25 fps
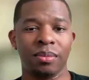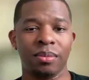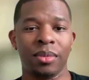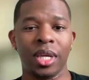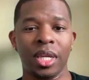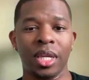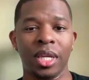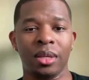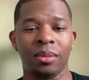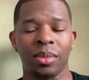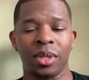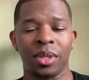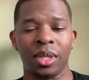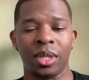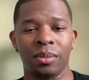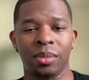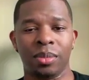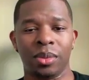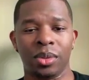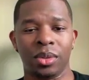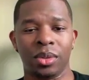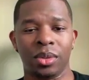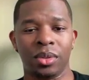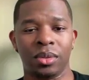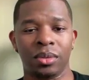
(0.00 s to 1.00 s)
as many
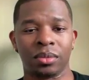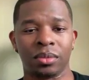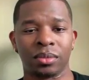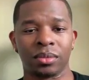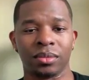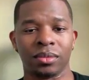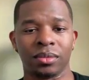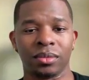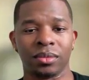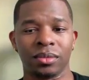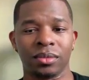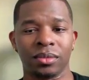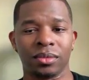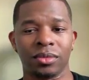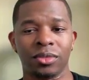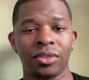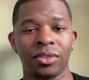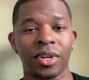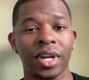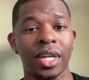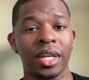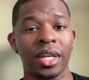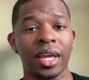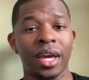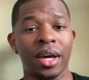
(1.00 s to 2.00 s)
people
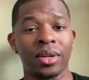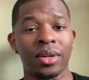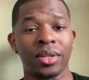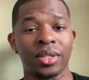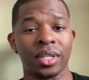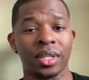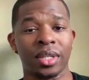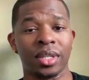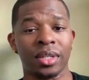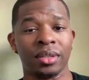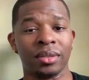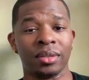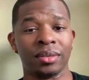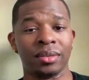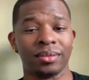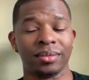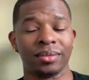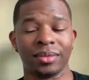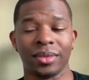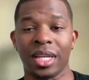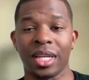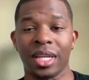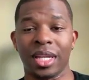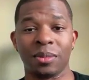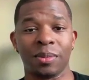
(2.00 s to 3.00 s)
find housing
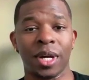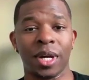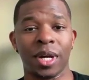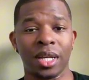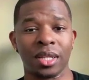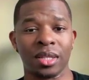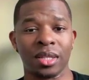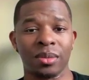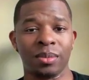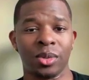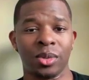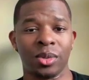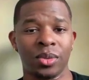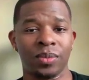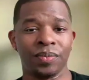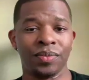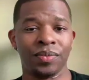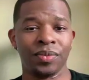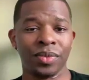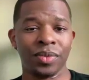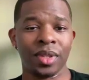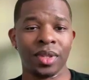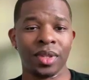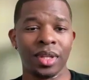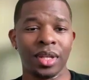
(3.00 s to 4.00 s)
as
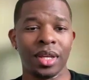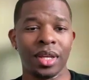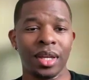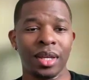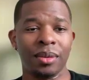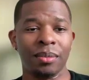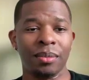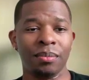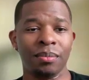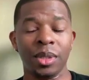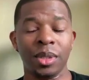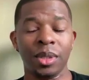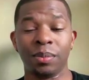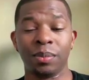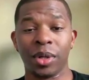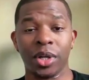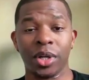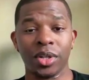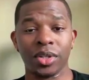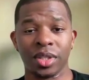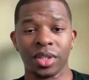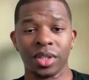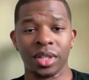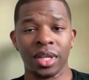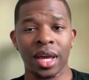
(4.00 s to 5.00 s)
possible. Me
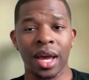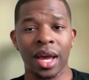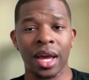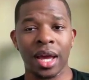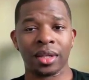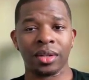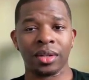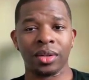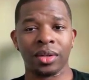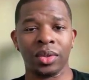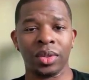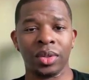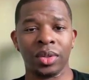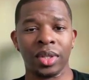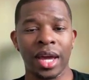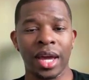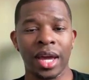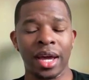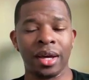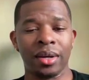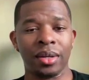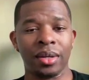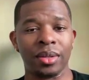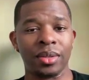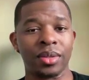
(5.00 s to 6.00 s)
personally, I can only
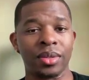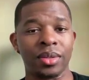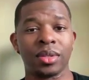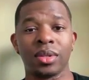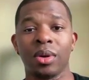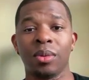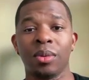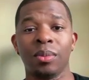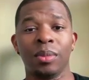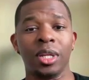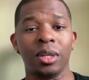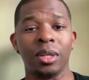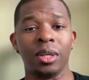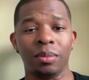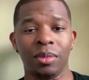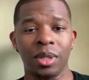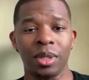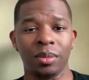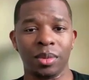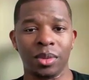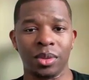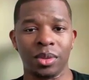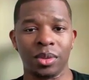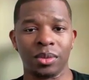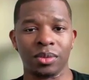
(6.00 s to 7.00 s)
house so many
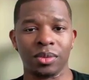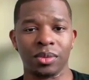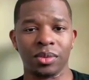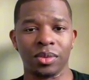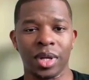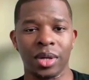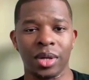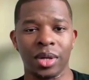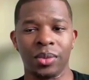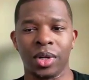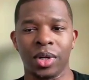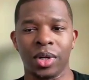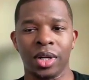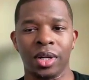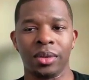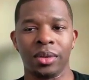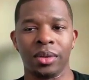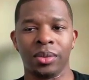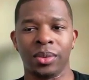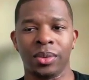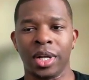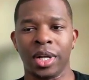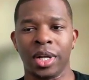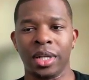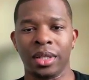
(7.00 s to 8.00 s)
people, right?
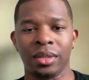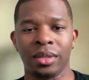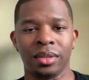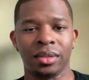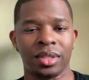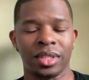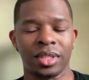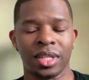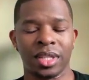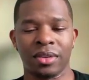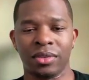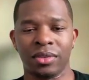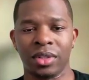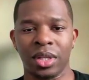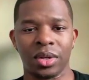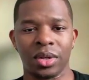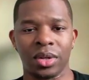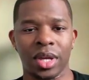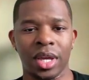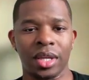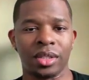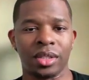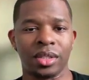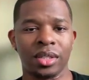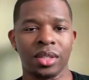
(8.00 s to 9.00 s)
We're at 7
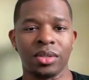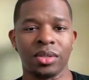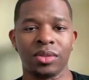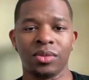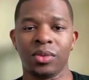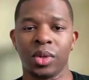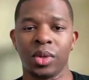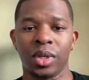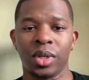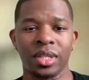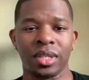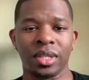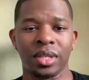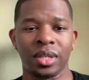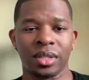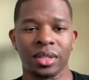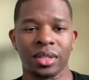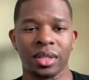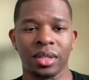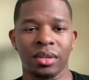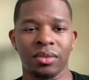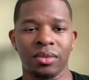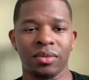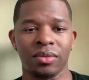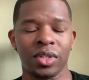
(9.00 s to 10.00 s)
locations,
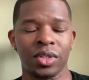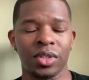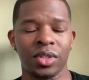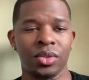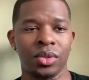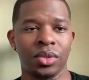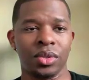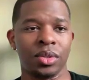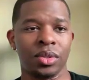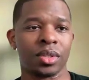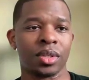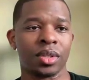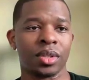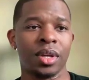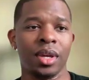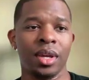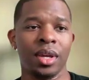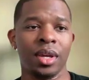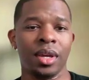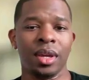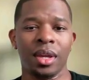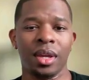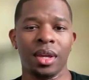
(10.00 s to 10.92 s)
46 individuals,